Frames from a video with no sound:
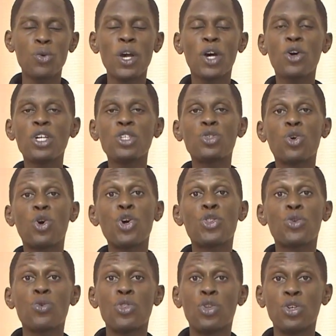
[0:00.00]
are going to go
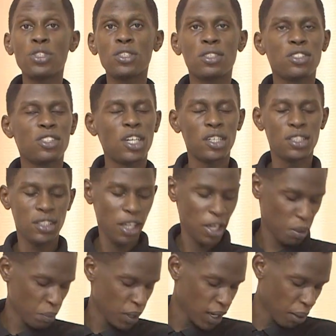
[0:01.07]
through those just
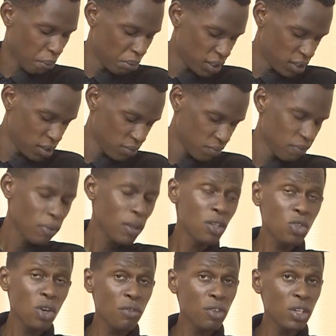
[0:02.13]
in a bit.
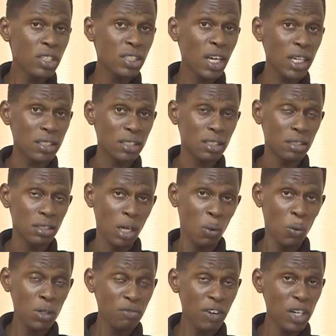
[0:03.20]
So have you discussed?
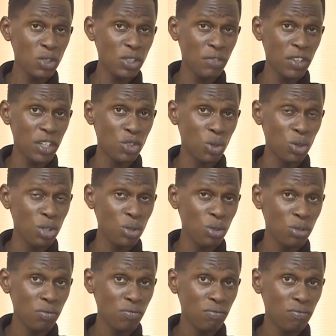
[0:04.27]
What values have they told you?
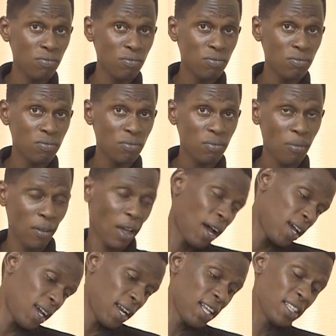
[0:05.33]

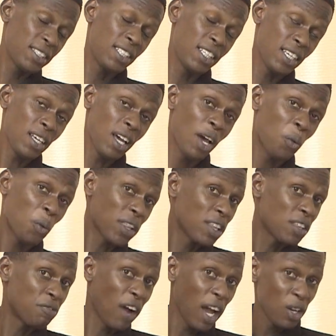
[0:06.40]
Aya, let's see whether
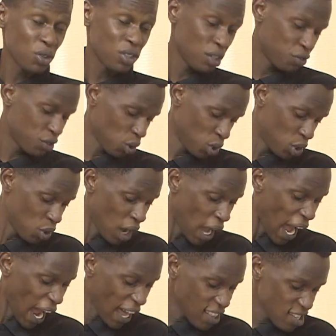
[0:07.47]
the values they've told you
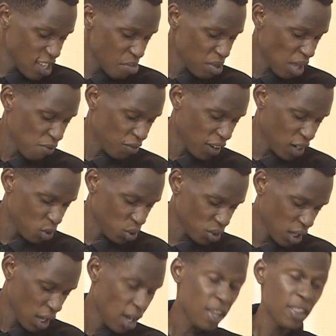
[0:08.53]
are the same values
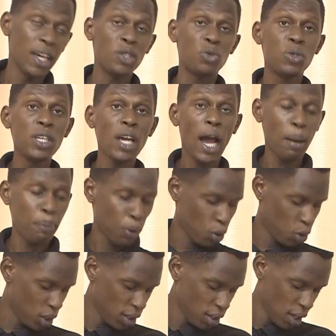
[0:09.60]
that we
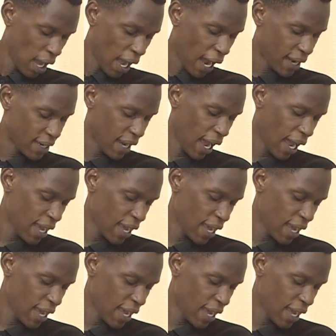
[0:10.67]
uphold at